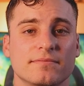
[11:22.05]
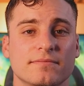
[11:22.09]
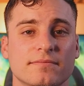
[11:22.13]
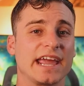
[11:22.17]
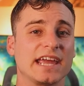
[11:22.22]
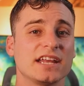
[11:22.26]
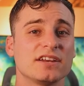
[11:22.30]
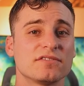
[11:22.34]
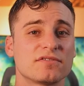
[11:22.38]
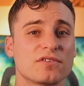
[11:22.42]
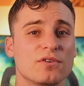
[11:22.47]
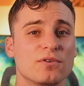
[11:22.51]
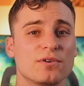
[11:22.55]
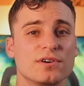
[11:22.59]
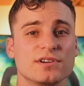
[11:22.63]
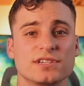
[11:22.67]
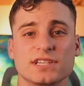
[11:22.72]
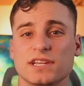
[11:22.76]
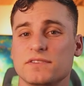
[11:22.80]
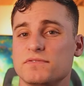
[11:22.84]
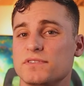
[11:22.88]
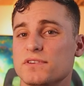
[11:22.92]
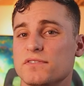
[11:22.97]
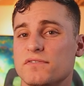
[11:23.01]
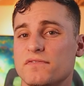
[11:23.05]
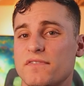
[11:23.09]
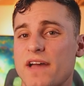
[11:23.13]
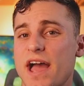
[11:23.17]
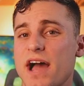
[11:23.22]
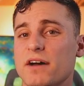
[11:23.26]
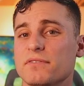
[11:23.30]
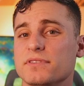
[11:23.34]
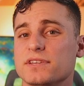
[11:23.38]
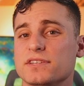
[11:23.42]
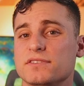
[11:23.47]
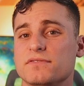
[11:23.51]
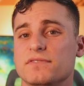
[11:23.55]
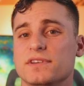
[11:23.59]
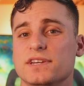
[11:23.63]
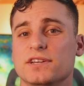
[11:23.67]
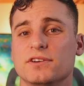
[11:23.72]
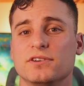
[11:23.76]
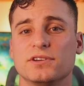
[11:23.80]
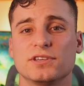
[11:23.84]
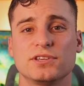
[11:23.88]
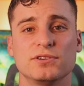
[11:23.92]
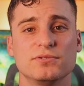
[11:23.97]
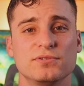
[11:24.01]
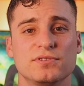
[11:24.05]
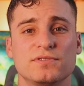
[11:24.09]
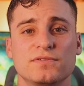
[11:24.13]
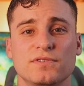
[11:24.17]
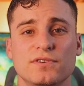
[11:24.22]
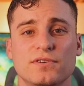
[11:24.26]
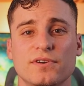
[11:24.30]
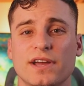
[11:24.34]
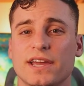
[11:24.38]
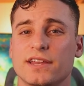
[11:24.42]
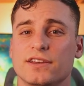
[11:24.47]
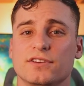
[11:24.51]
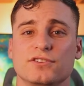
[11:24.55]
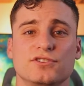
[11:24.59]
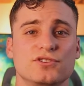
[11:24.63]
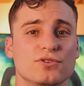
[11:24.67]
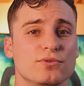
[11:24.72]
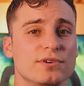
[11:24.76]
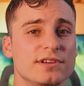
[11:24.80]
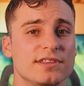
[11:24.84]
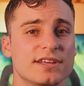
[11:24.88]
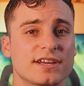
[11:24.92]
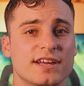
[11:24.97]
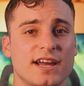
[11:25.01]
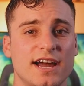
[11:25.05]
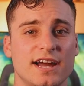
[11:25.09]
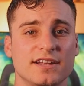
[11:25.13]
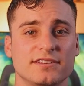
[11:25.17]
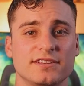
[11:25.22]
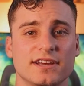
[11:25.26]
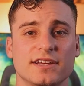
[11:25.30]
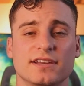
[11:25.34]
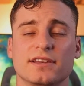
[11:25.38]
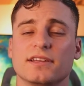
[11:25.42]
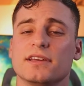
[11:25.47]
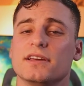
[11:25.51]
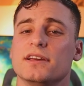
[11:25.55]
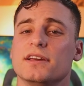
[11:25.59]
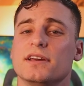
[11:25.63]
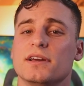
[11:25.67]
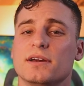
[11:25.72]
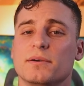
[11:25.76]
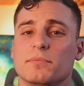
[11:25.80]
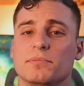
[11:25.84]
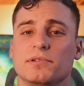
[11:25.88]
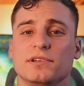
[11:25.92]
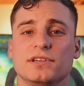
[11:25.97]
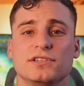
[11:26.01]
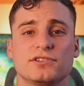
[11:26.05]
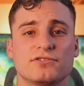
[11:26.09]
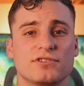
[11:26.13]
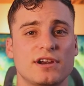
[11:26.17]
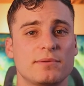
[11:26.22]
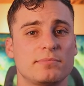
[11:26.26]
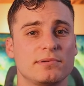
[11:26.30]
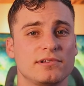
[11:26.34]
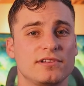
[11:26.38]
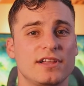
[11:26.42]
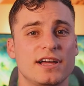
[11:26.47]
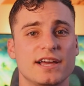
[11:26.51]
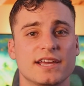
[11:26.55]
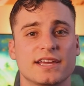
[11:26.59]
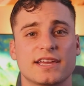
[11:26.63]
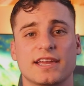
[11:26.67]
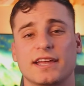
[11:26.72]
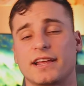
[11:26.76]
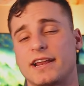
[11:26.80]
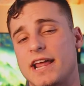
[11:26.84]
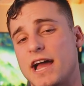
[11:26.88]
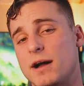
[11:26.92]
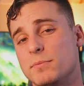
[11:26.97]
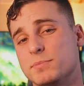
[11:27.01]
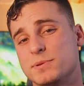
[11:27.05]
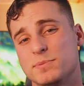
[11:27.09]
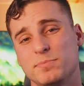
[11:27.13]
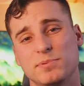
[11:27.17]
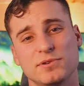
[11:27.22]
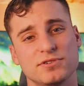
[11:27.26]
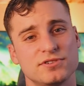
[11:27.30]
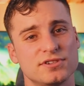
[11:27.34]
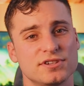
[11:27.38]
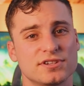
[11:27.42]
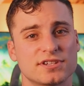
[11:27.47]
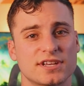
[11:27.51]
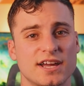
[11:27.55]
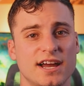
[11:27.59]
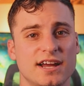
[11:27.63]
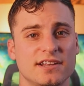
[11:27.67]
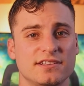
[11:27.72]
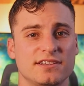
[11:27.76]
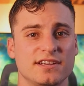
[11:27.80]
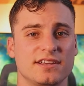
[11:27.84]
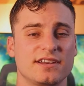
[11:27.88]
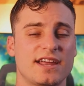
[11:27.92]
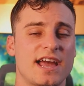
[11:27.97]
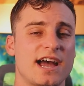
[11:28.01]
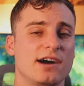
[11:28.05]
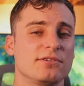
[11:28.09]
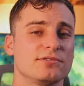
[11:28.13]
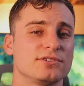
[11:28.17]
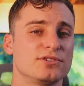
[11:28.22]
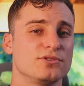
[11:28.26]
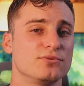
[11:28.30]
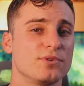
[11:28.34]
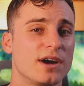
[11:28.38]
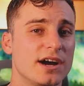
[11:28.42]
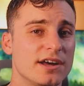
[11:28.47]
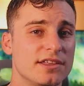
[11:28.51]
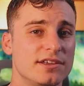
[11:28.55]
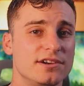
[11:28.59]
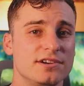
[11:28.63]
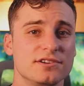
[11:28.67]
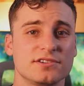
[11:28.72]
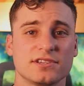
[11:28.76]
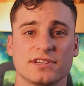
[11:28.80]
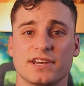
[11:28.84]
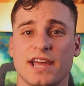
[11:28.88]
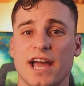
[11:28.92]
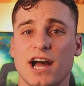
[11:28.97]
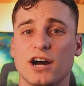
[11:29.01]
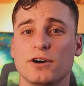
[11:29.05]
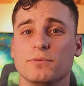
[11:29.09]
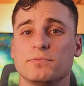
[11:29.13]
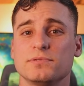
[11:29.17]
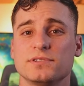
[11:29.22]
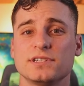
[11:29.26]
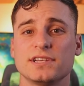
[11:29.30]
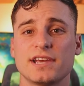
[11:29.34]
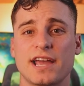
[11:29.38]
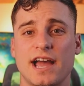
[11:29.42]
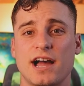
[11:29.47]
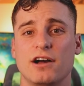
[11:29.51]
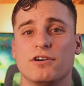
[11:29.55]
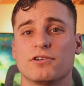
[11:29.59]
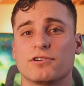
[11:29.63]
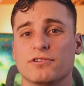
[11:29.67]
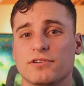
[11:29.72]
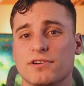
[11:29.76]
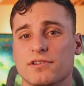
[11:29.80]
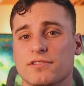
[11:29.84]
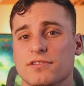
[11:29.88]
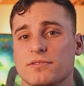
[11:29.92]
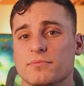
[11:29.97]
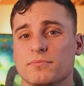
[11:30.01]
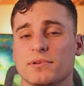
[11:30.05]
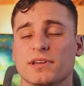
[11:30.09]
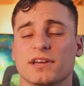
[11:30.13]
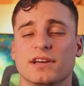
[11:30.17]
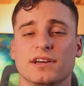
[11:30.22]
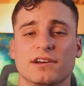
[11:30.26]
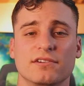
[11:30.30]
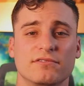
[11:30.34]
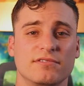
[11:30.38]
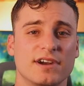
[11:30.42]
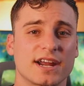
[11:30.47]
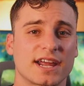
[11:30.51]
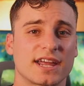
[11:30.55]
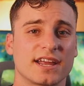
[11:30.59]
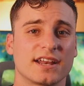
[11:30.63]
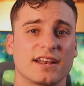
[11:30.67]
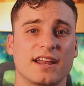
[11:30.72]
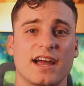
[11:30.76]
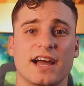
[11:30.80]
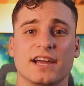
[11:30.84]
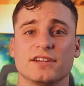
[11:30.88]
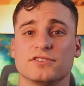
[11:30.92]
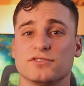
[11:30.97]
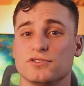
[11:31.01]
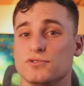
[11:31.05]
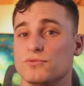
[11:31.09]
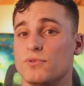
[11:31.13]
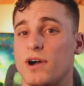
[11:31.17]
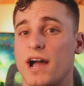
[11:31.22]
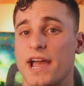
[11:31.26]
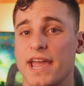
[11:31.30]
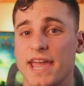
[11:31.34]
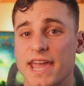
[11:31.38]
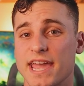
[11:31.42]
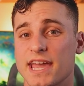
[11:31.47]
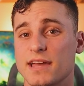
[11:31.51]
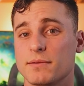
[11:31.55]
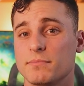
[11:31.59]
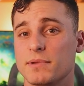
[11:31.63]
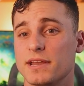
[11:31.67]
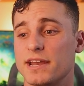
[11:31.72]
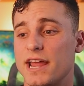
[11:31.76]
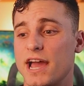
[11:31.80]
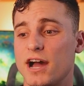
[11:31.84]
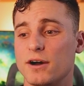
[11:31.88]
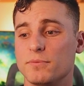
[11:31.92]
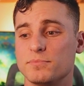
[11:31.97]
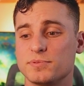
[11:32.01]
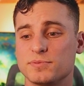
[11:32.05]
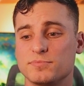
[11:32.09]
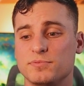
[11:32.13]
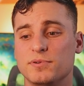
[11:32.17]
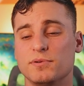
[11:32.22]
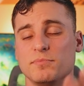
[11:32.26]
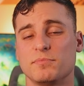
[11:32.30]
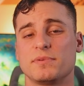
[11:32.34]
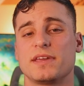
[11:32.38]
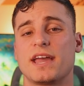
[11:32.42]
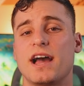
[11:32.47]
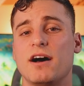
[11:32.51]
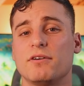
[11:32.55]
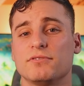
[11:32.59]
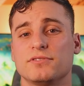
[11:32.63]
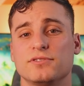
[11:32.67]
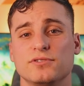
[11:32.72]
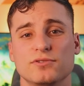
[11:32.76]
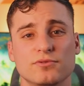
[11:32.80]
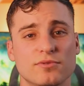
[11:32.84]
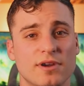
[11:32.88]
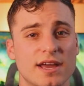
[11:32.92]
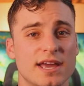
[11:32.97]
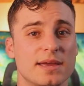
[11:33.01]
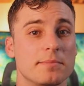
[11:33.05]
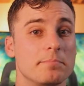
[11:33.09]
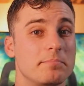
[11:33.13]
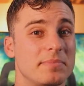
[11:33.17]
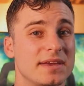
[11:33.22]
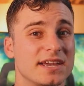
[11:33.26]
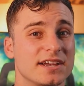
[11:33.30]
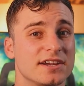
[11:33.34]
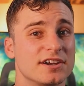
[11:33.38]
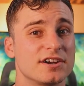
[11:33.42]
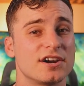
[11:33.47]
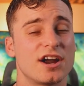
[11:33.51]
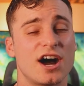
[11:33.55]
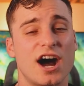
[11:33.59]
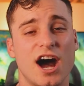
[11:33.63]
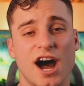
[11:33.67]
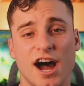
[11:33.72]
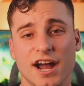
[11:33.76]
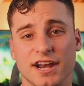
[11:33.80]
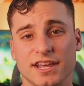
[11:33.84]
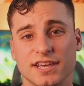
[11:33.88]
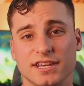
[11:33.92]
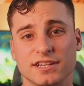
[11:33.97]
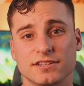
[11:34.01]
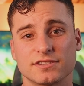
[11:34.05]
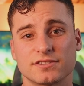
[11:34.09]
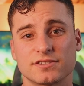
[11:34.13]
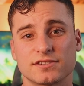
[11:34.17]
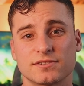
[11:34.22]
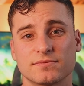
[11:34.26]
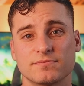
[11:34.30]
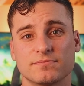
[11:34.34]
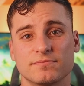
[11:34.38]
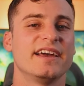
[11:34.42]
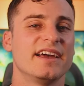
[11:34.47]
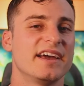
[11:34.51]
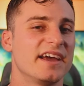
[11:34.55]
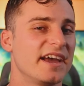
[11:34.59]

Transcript: And of course, if you found this video useful and enjoyed the content, please drop a like. It helps push this content out to others. It helps the algorithm recognize who I am and helps put me out to a bigger audience.